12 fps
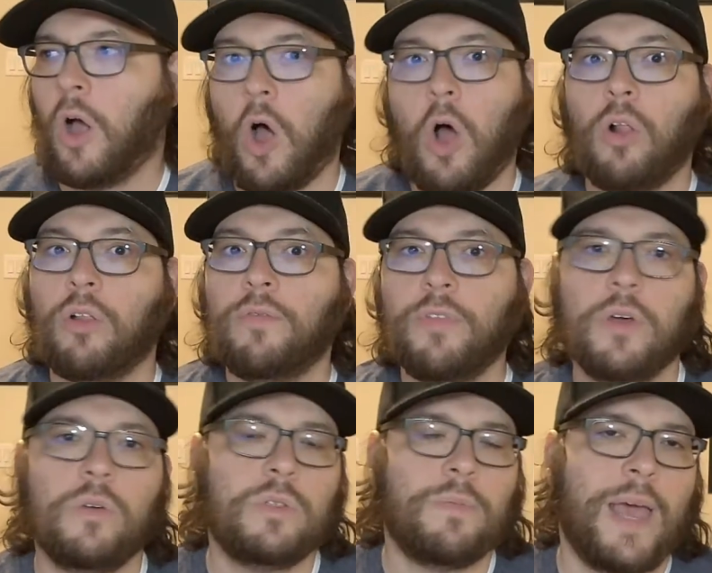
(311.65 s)
All of
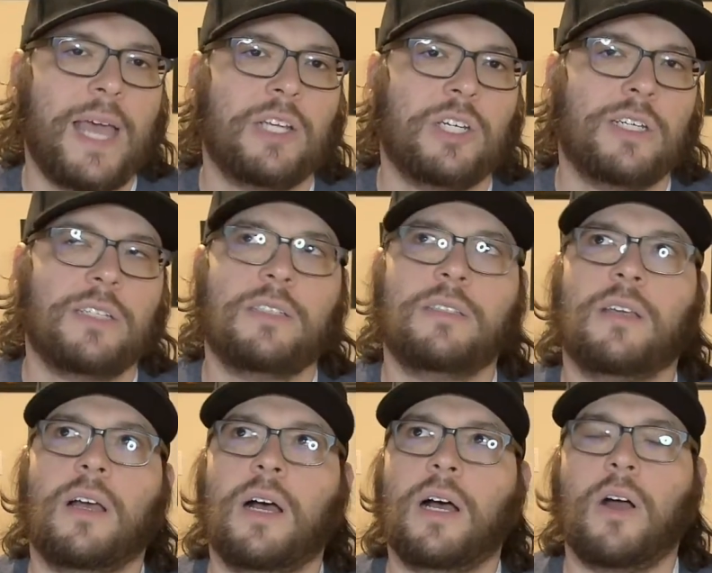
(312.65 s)
those magics
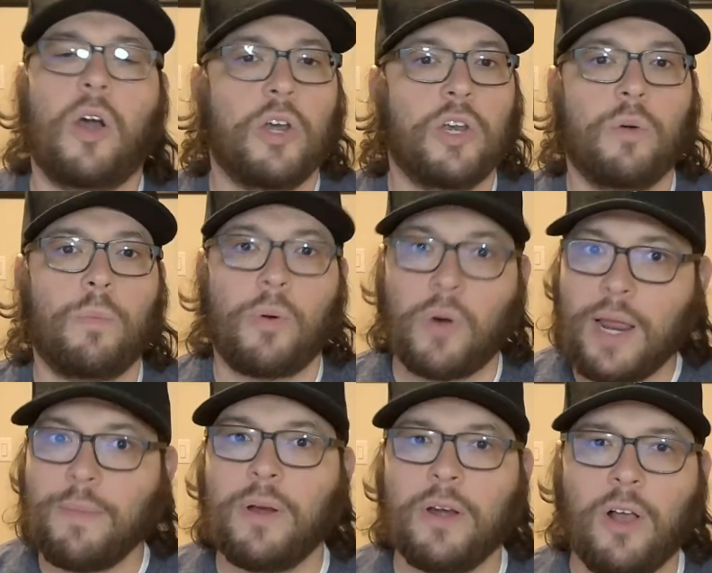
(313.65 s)
are your
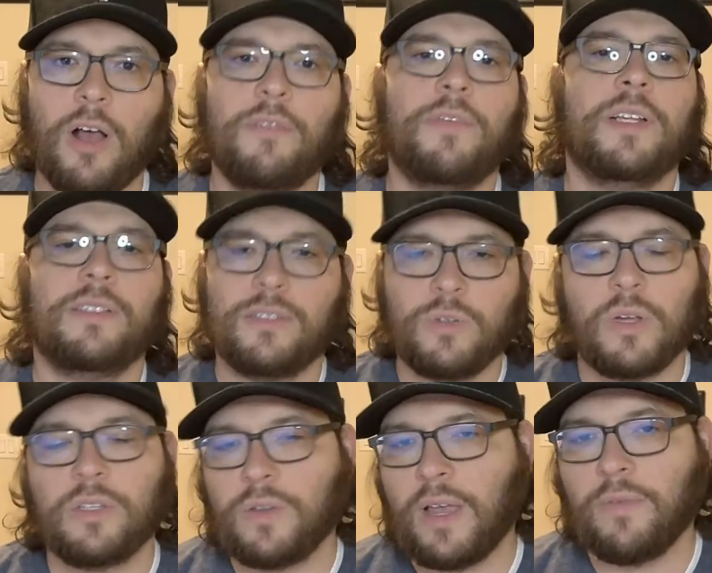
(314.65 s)
primary offense. You
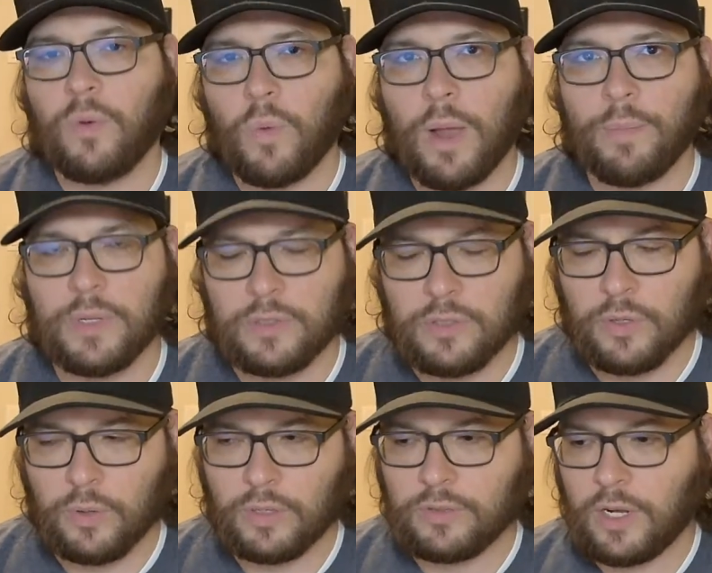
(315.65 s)
also have a weapon, too,
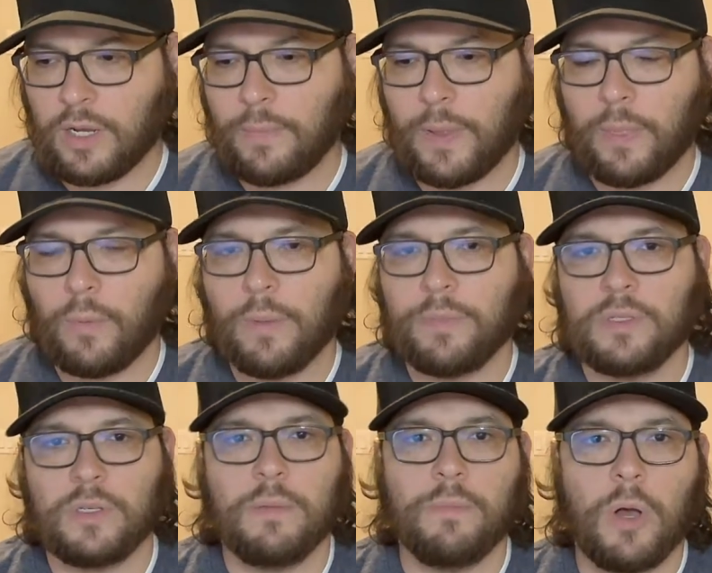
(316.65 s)
and I'll talk about the
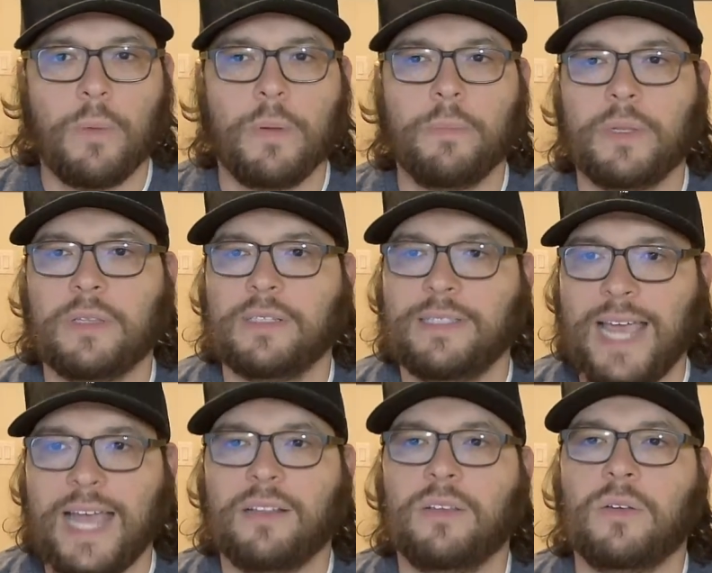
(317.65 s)
weapons in a moment. But the
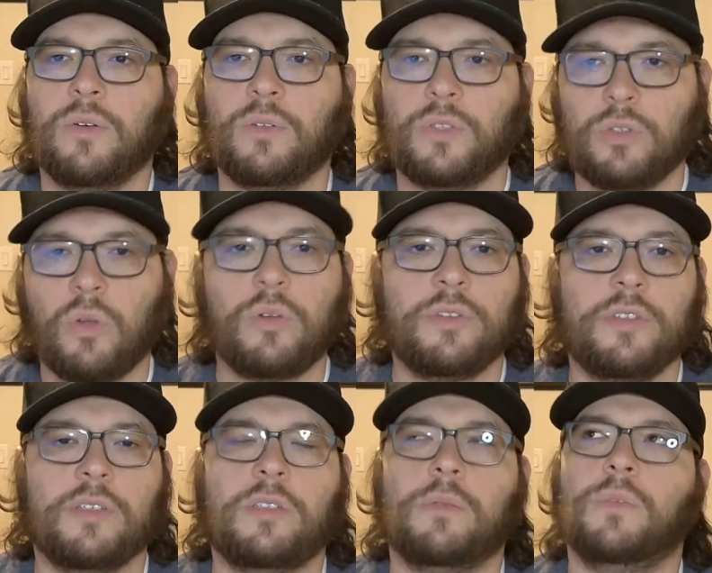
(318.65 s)
Tactical Soul
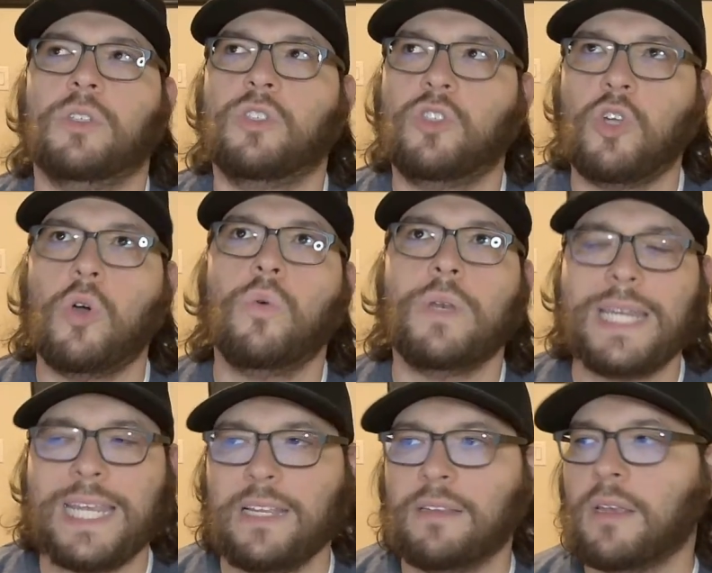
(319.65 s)
system was so
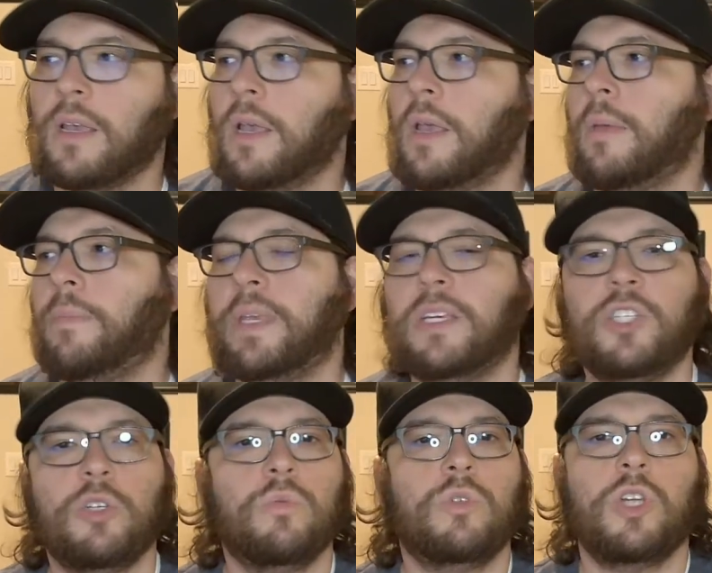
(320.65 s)
neat because
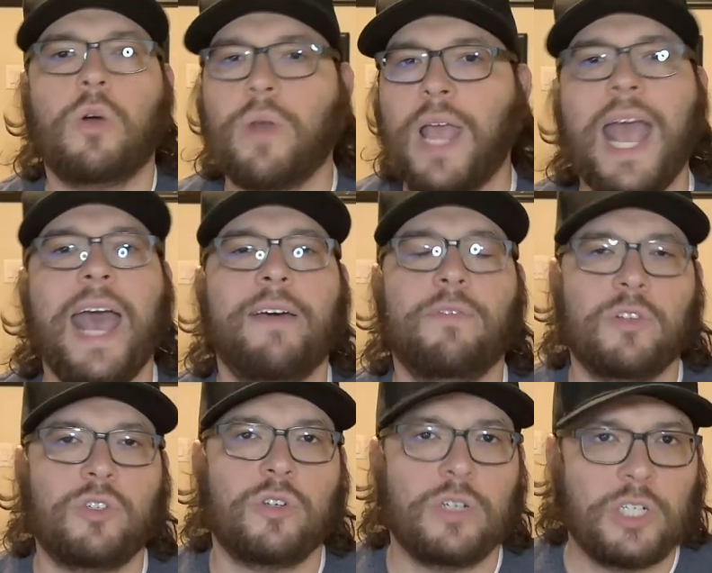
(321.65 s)
you don't have the
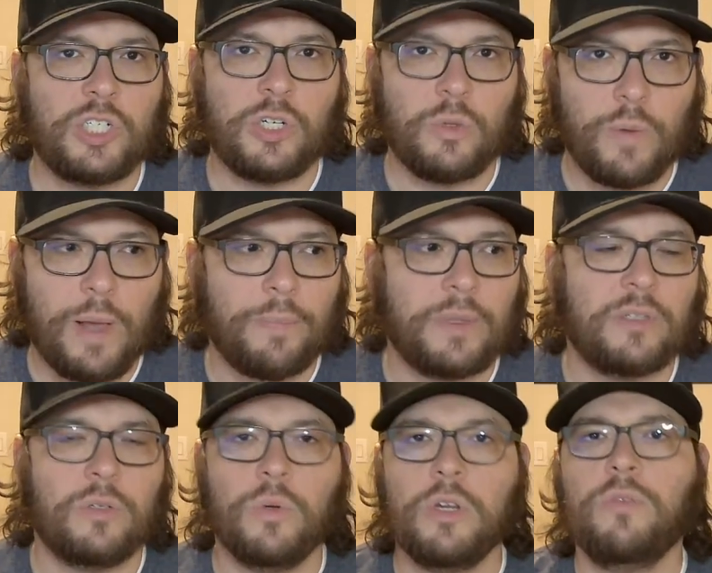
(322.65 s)
traditional weapon.
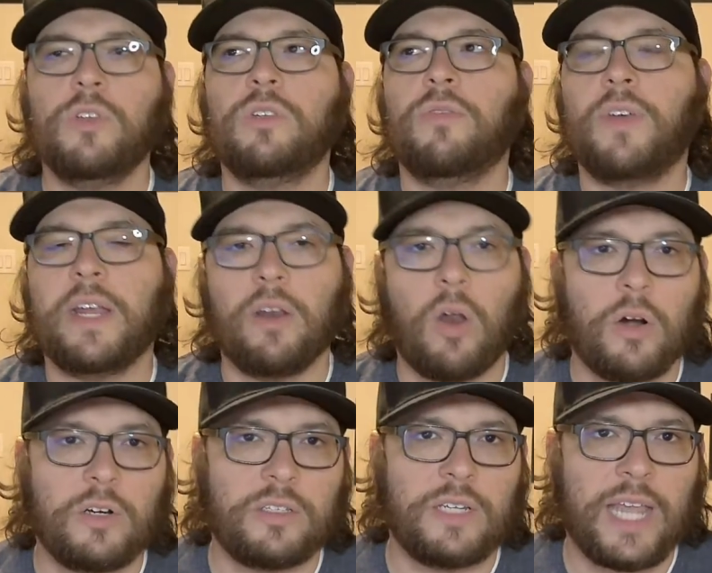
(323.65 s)
So when you used to find
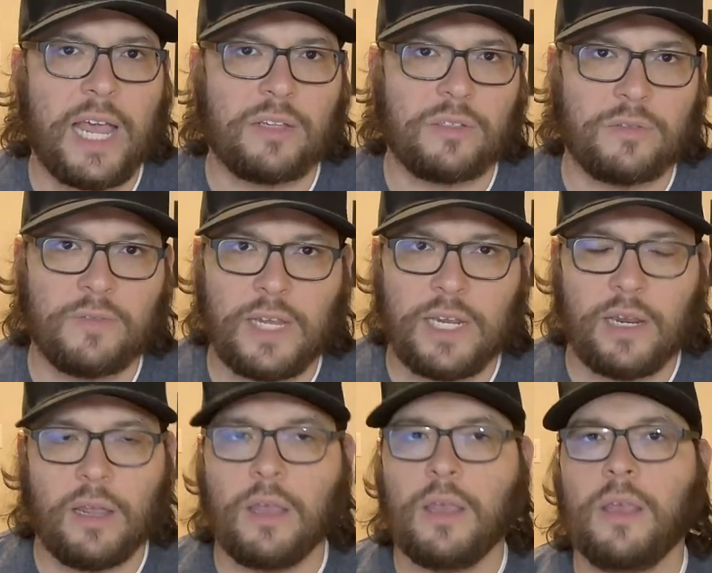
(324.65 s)
hearts in
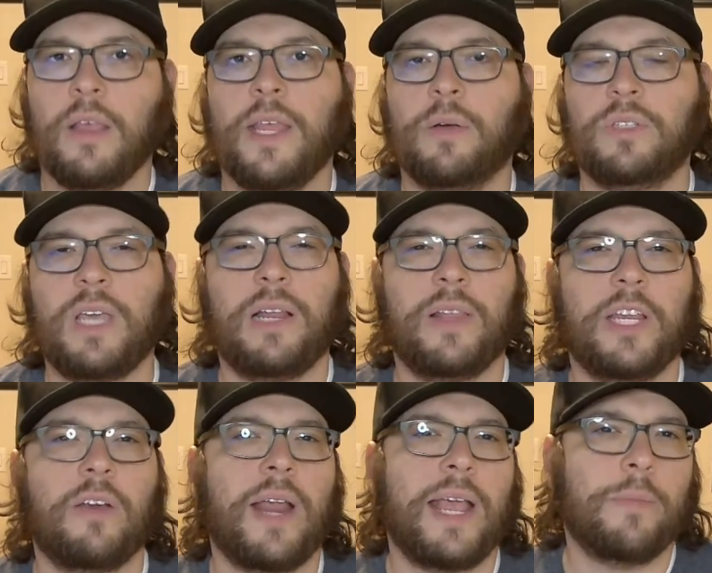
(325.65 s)
Castlevania, that was kind of like
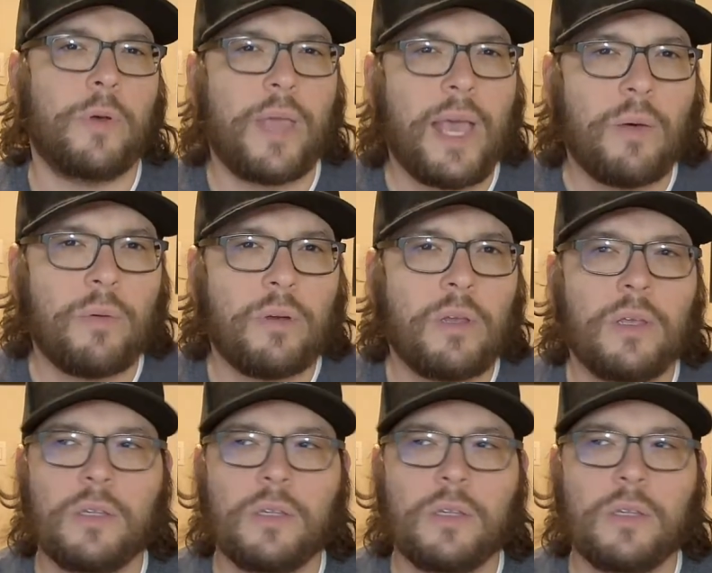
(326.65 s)
your ammo count.